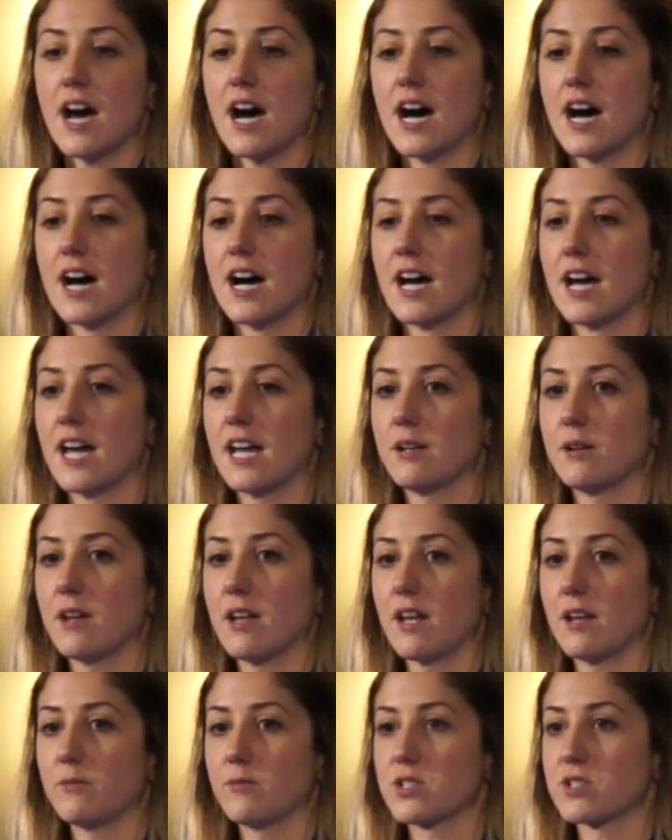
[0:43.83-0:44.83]
Uh, and,
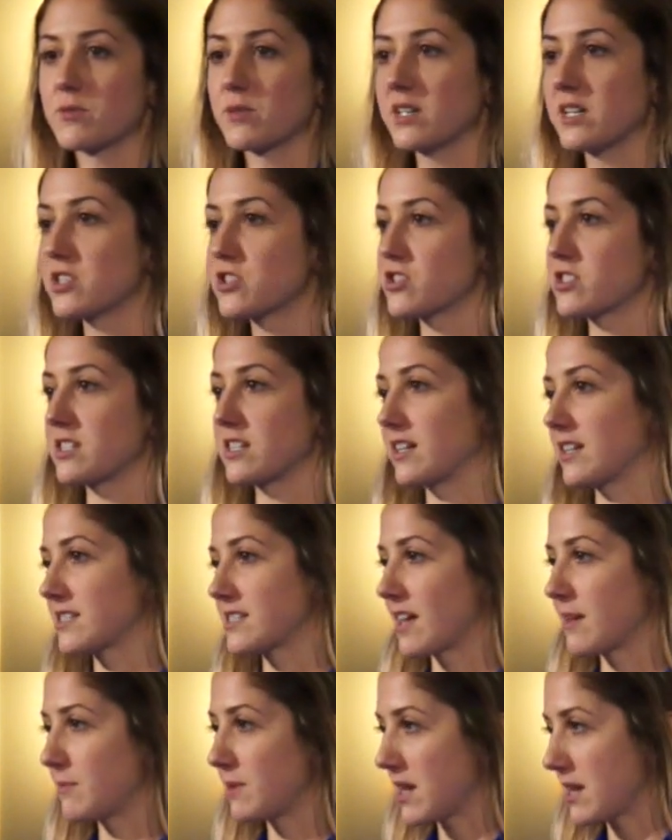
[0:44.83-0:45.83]
and what's really interesting is
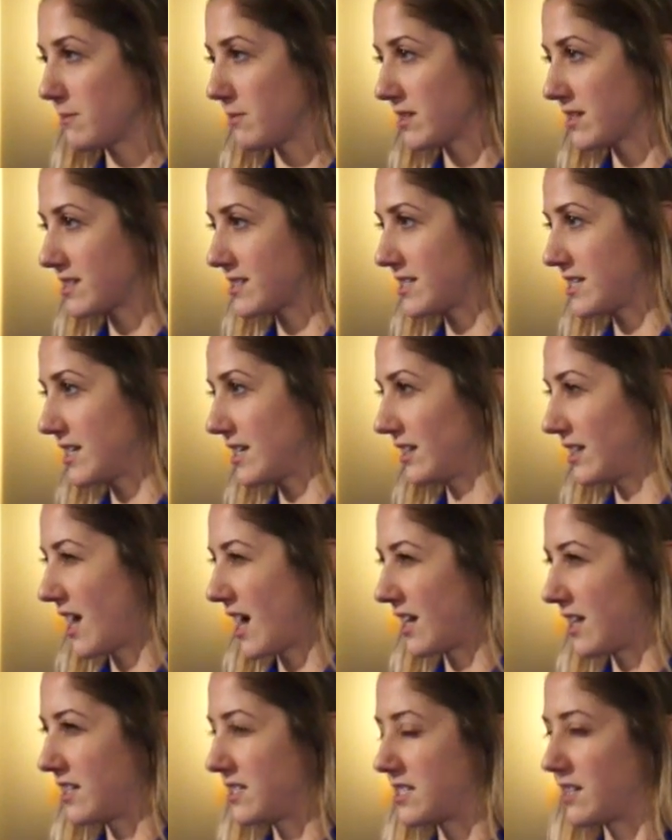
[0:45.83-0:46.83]
I've been able to see a
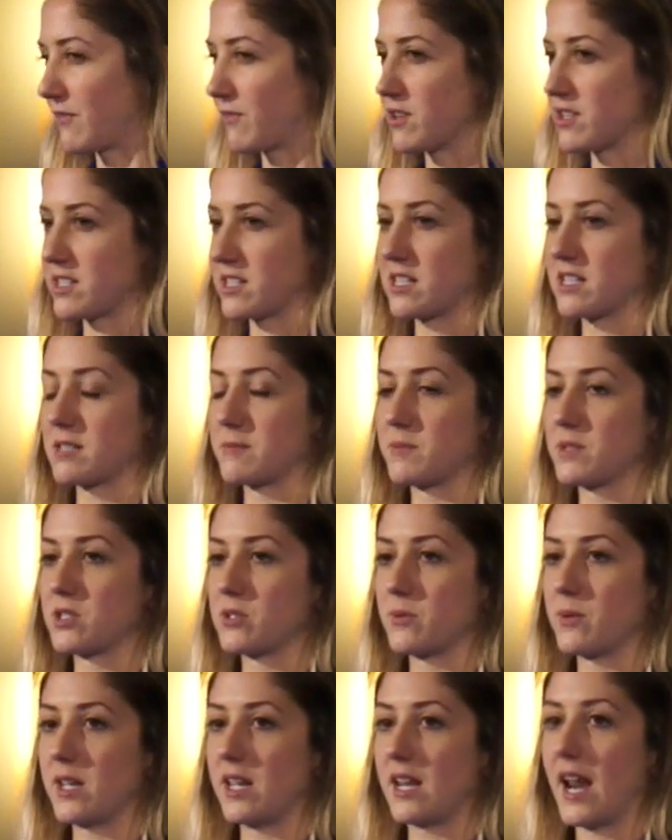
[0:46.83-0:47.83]
lot of the differences
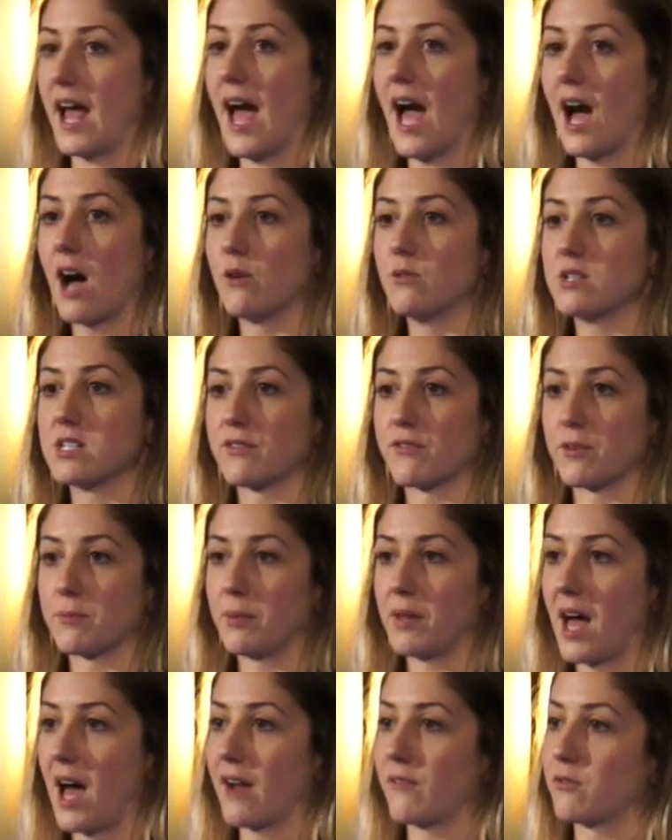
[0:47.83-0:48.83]
between how different
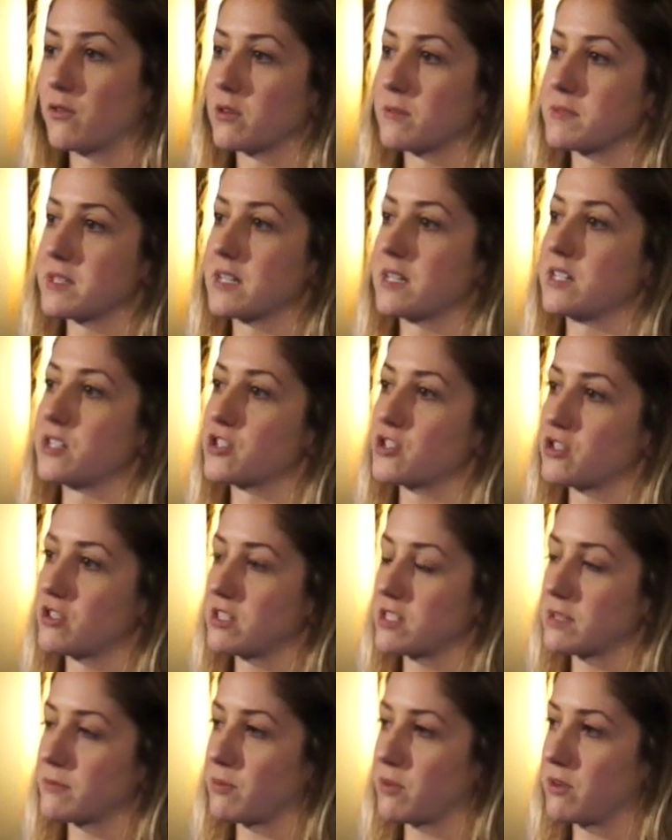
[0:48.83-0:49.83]
platforms and
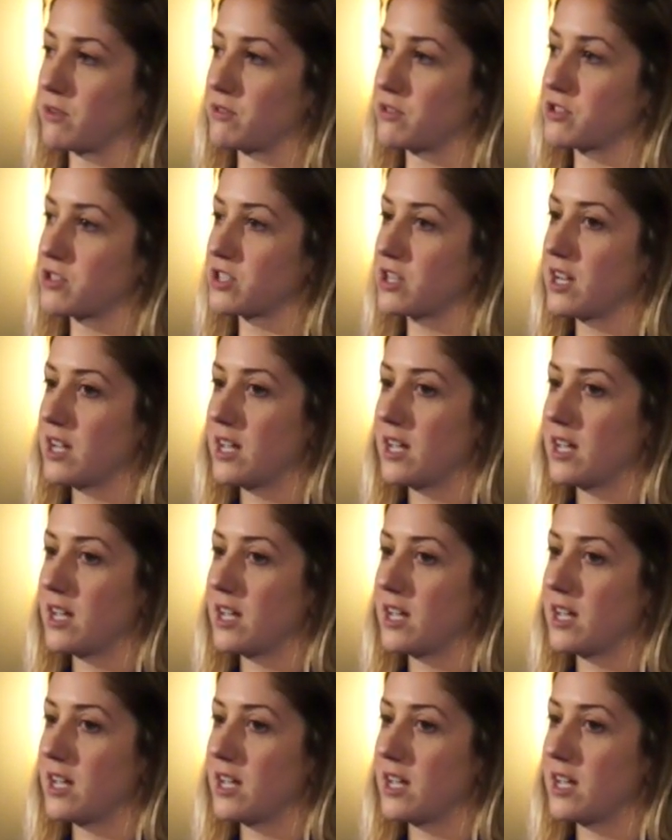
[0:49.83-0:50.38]
industries approach